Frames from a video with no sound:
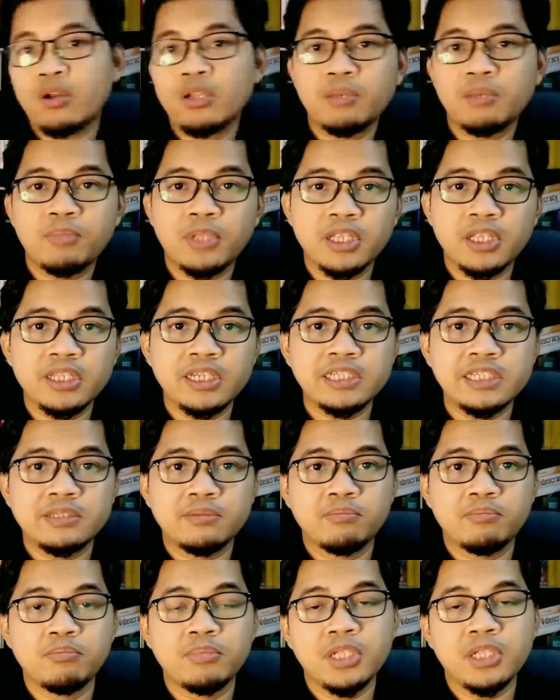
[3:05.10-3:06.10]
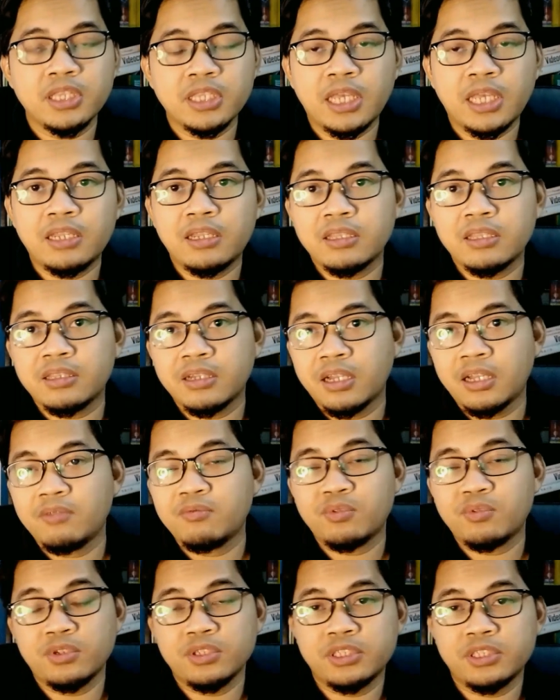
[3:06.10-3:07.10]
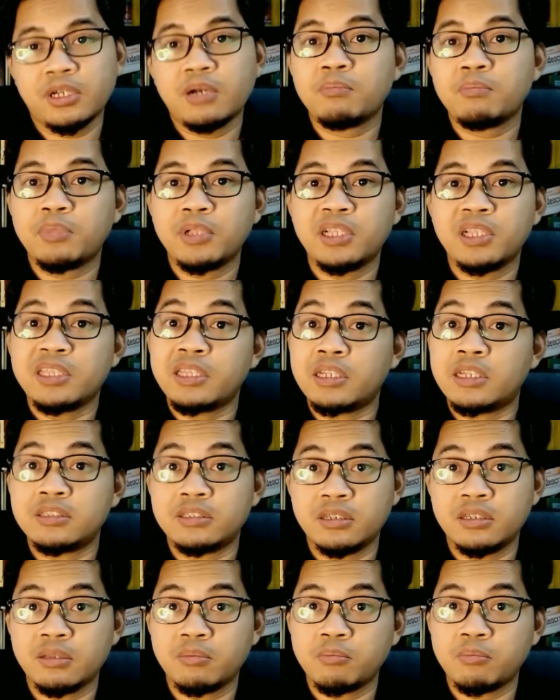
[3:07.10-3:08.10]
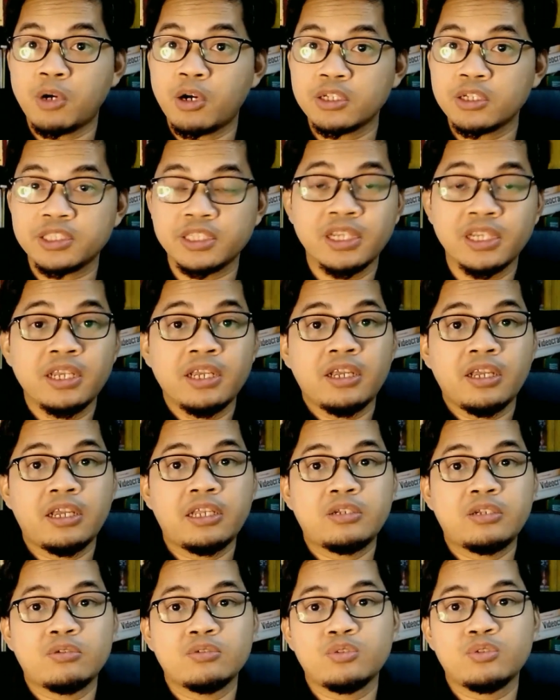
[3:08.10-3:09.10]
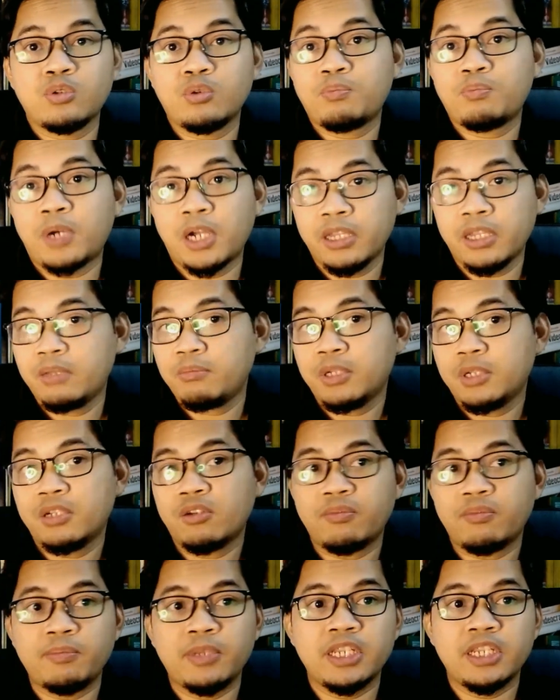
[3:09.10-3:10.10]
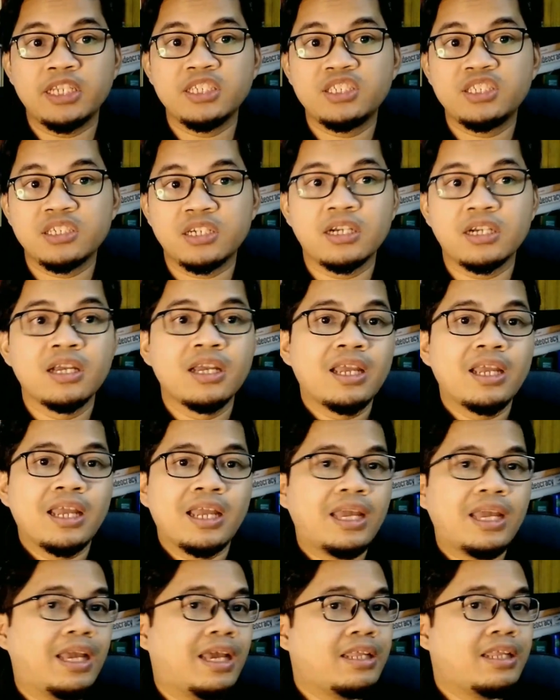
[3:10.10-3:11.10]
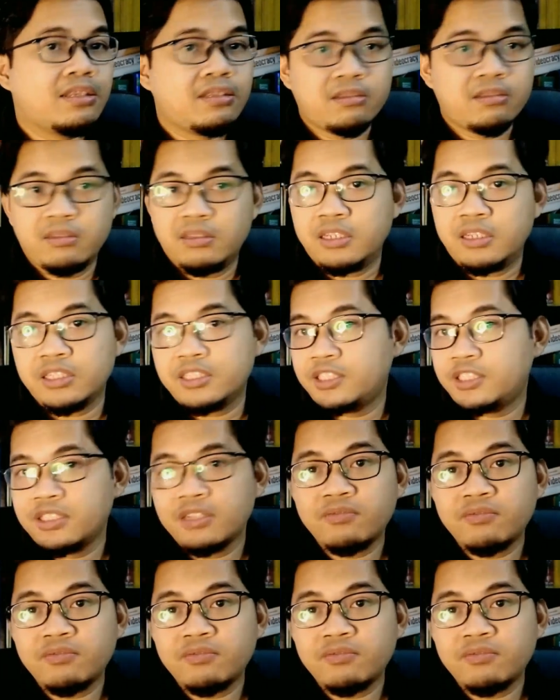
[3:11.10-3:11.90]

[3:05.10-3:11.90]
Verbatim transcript: iconic buildings built at that time, for example National Mosque and also Parliament of Malaysia. And it